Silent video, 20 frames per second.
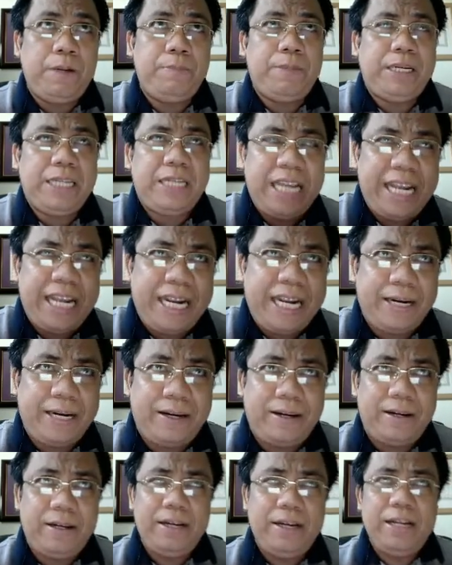but
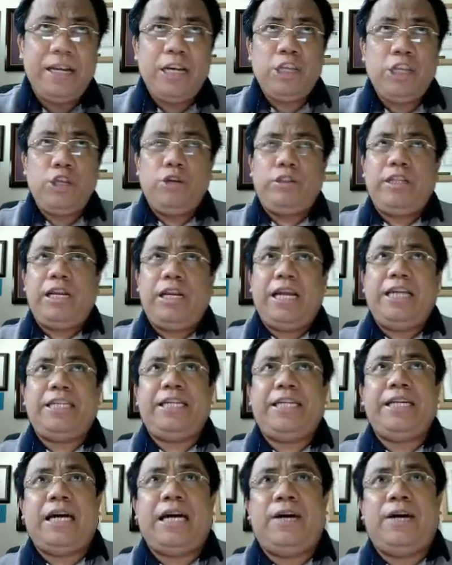here
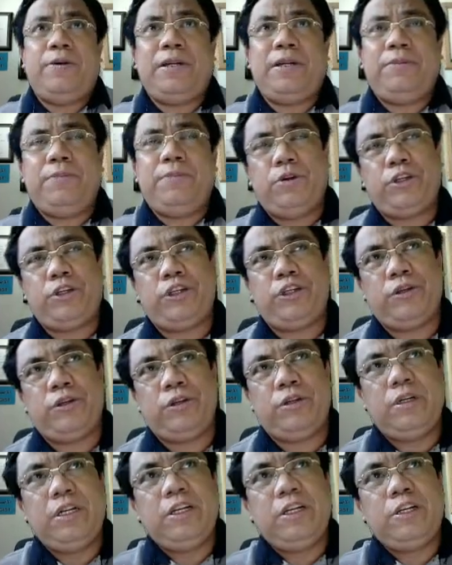utilizing our emotion
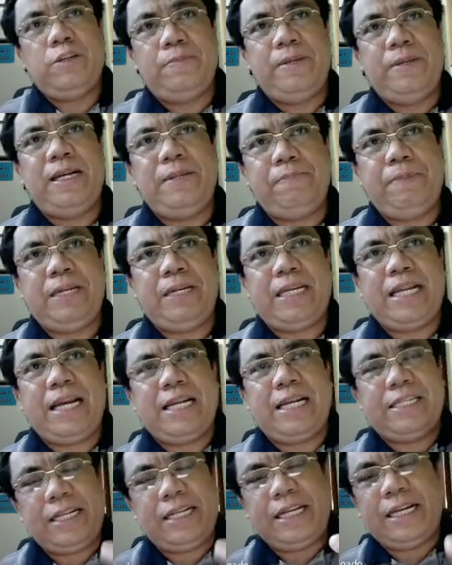to benefit
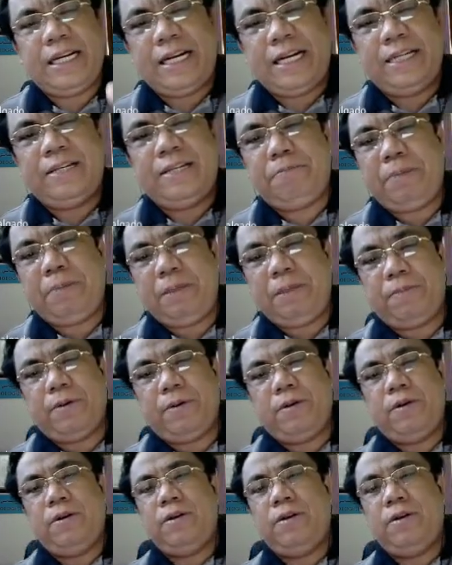us in other people.